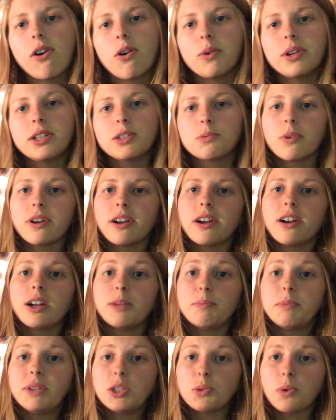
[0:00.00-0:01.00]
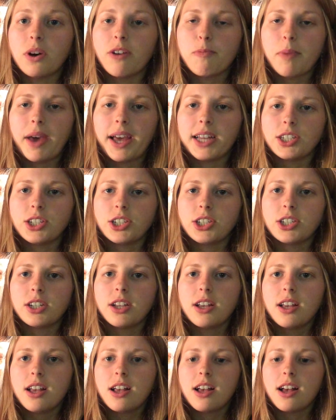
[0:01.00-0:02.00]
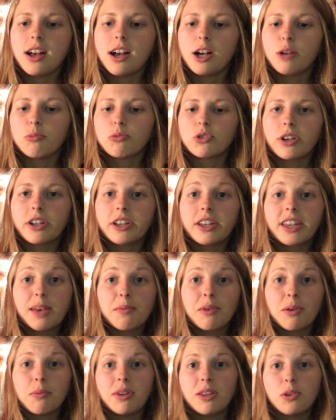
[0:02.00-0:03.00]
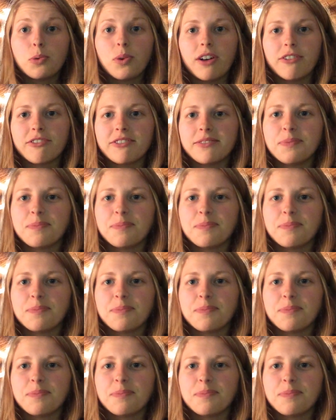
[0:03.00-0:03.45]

always wear a B12 patch, so I could get my B12.